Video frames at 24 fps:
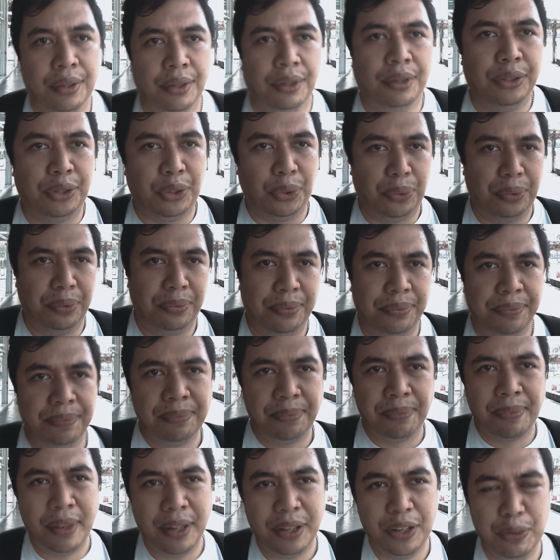So
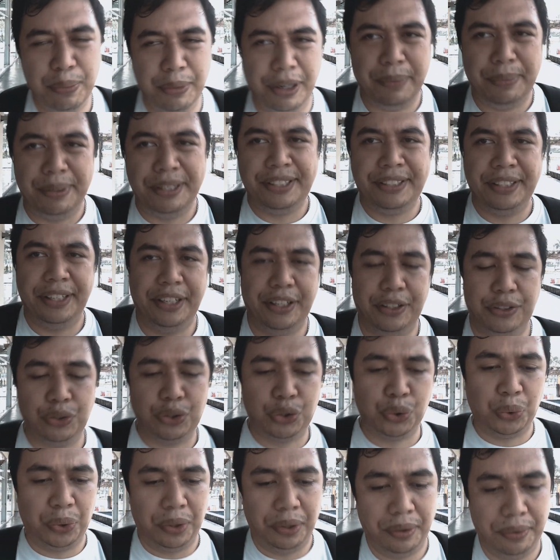you might be saying,
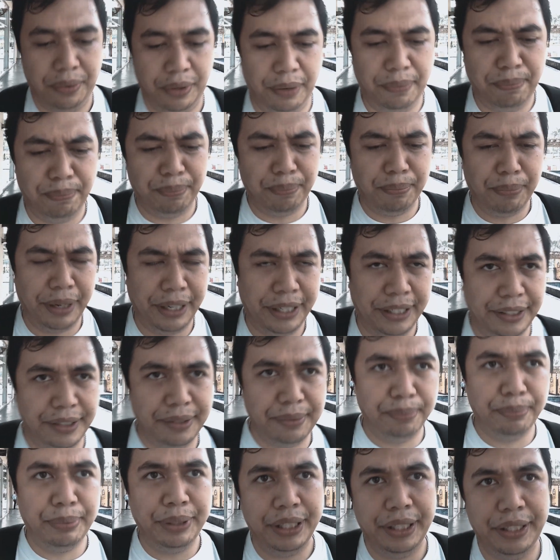sure, it might
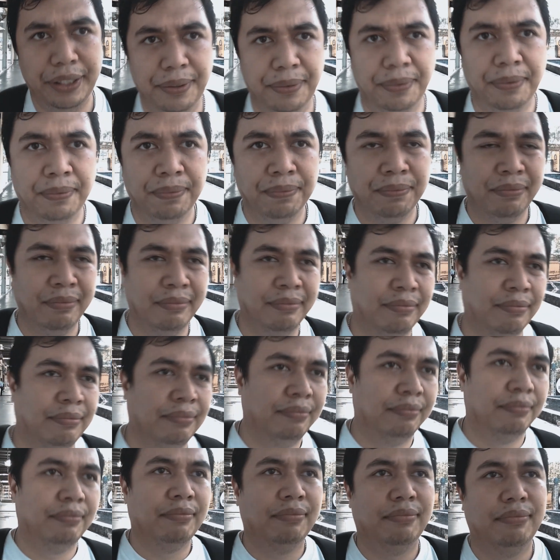be
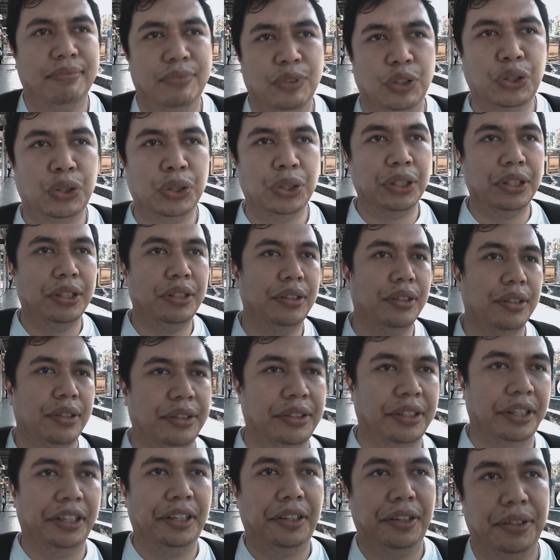good to
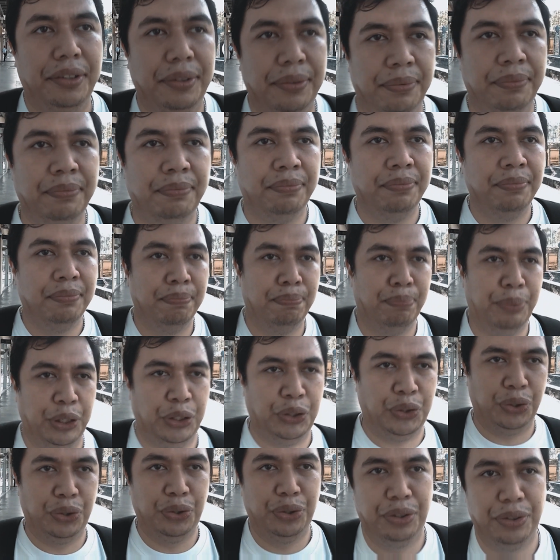take
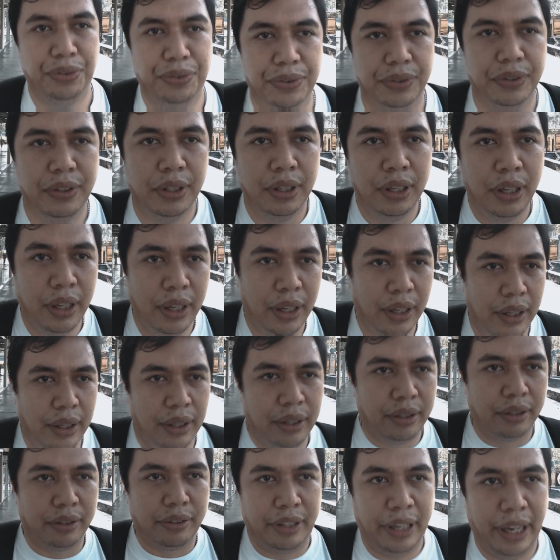pictures of
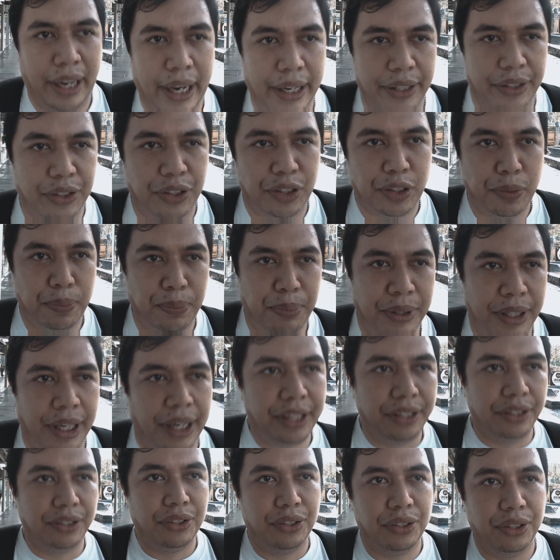cats,
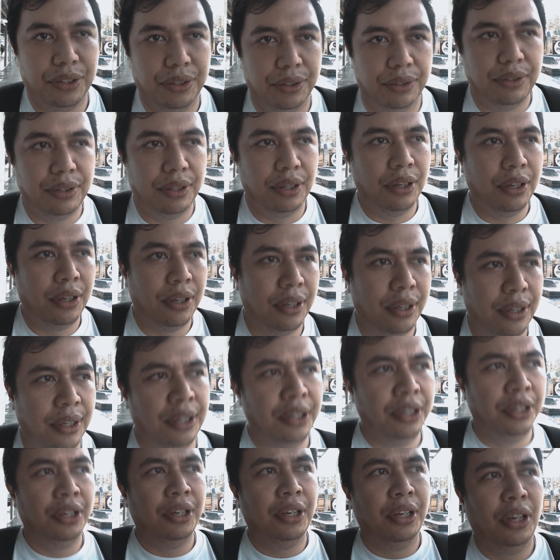plants, and
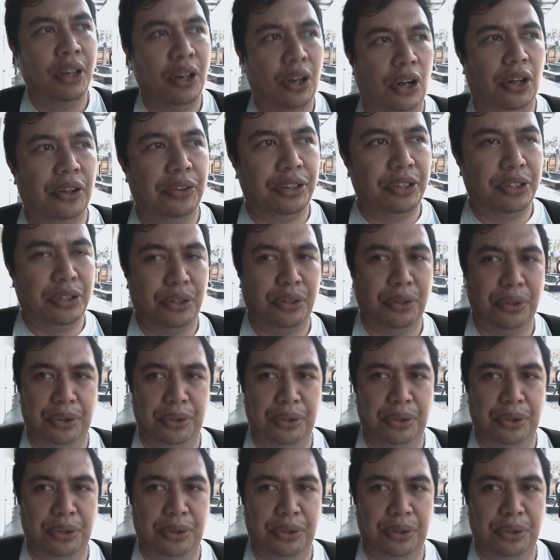all these other